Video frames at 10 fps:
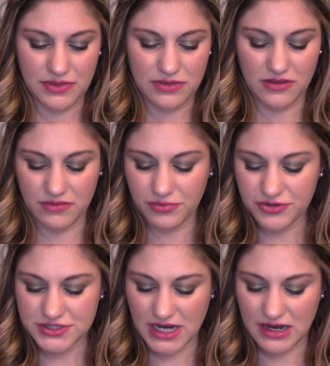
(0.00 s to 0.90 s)
this blue
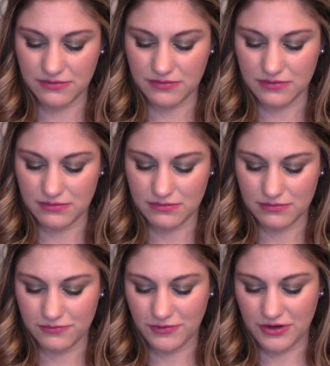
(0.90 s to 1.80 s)
shade,
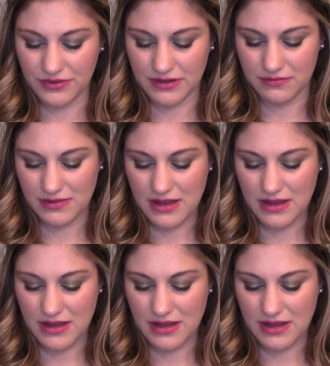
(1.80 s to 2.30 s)
well, the